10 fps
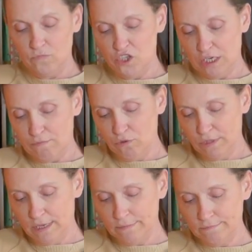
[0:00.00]
chicken
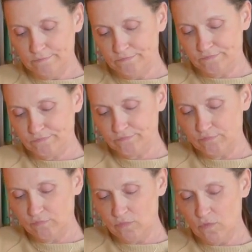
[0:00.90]
bouillon
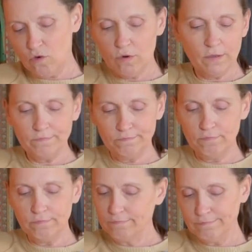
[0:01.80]
or
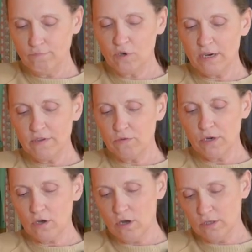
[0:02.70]
whatever you want
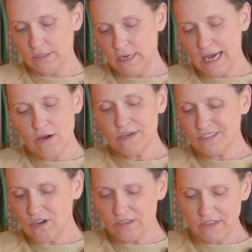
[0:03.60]
to call it. I always
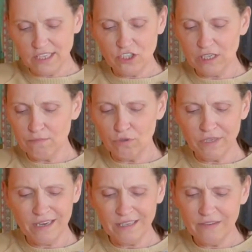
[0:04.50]
call everything chicken
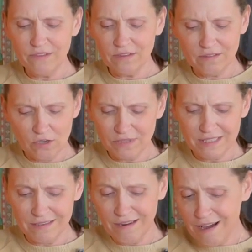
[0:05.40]
bouillon, even though
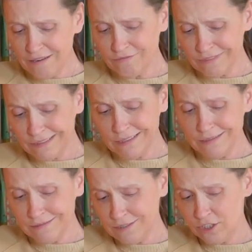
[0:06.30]
it's not really
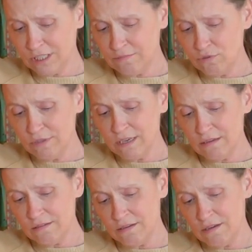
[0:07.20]
chicken
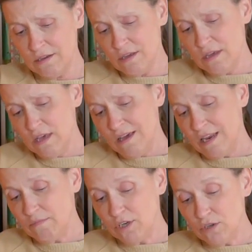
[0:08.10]
bouillon. And
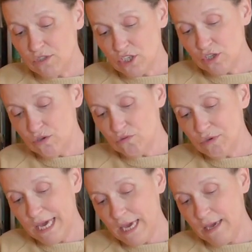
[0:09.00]
I'm going to use 2
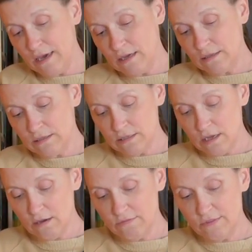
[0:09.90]
cans
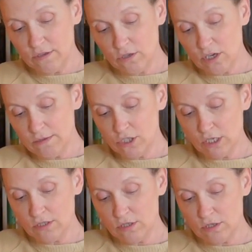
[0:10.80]
of the cream of
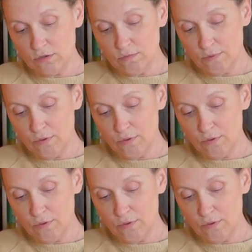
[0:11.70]
chicken soup